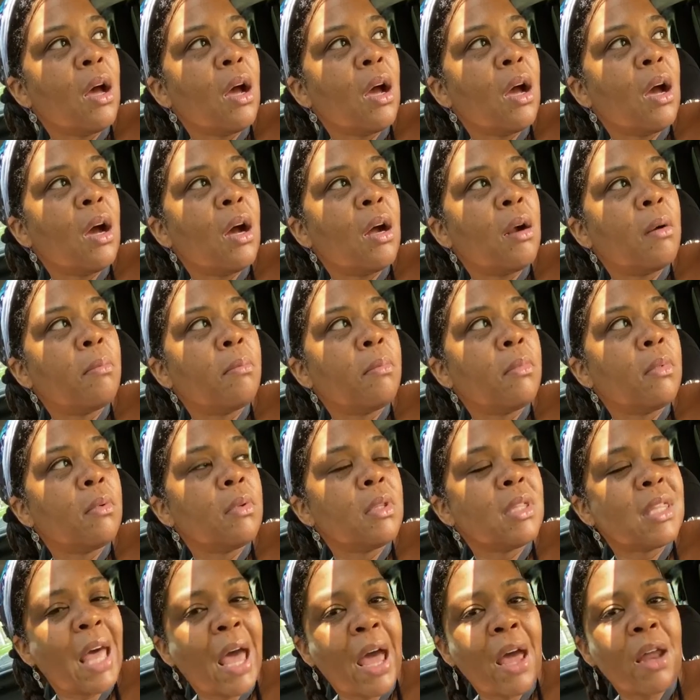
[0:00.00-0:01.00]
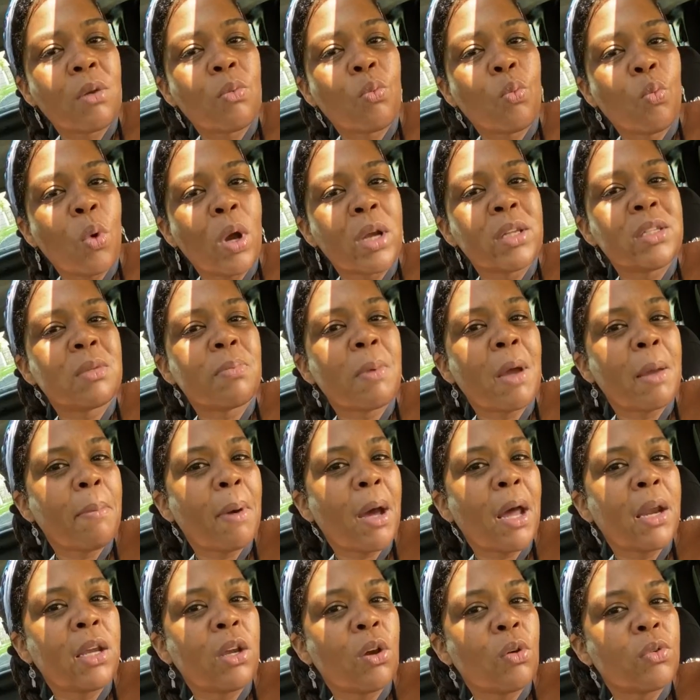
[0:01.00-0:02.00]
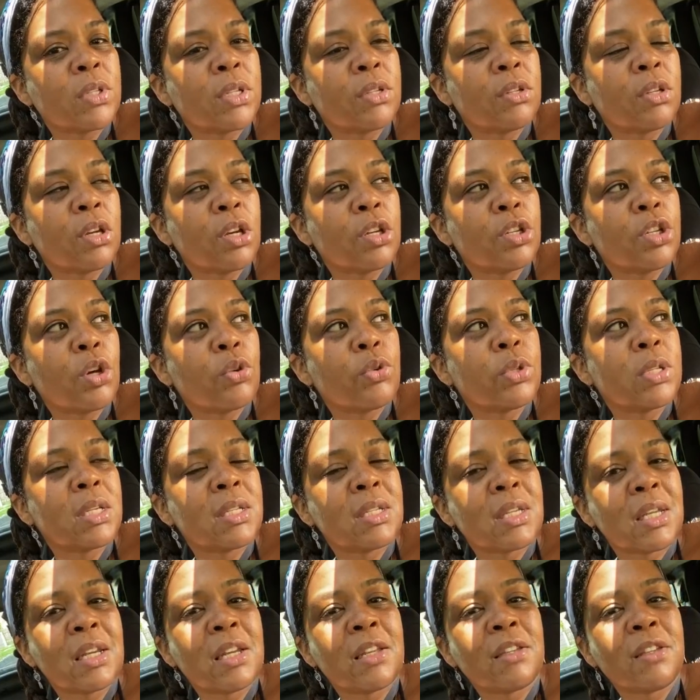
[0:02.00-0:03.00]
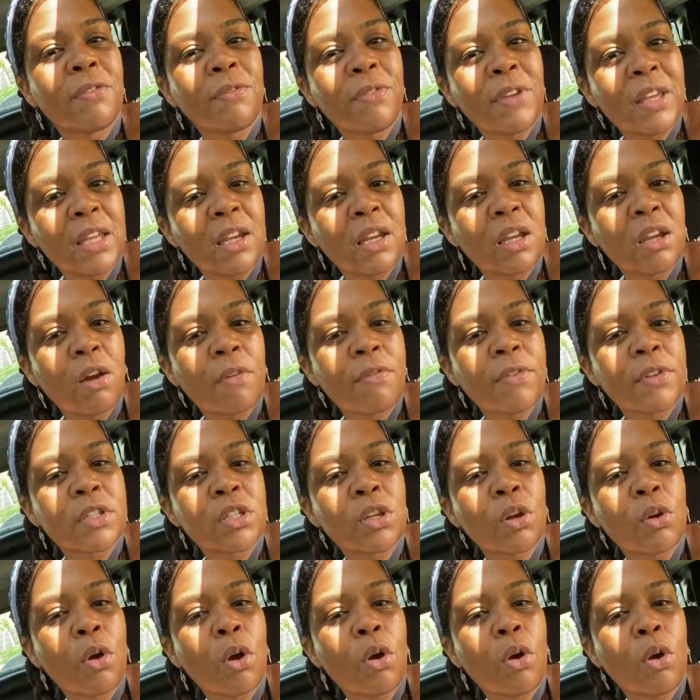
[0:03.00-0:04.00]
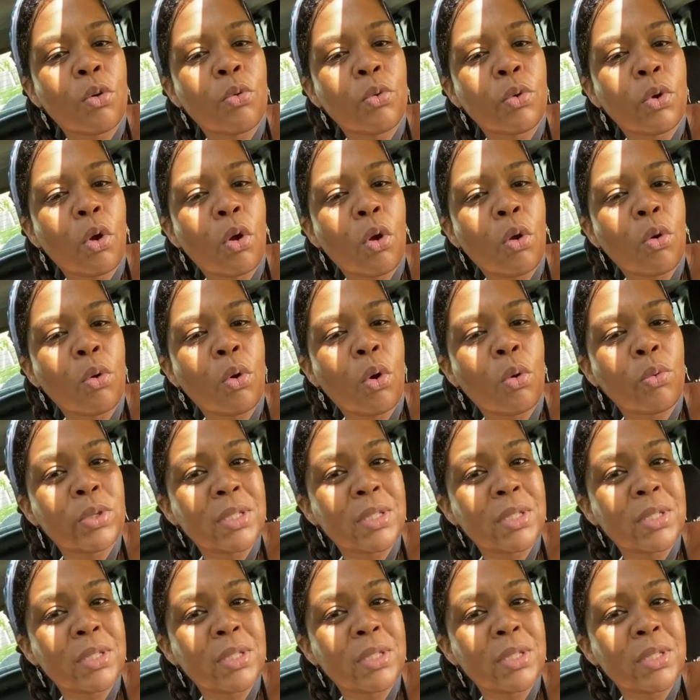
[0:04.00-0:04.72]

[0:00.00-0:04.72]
That once my body goes into ketosis and it's feeding off its own